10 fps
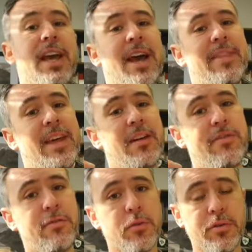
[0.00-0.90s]
and then a
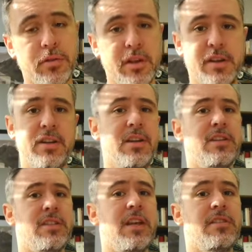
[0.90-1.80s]
fourth line in
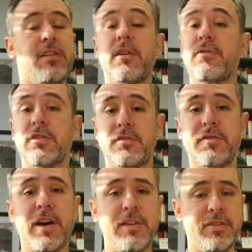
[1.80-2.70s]
each stanza of just
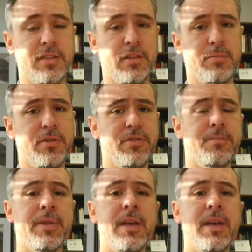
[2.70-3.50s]
five syllables.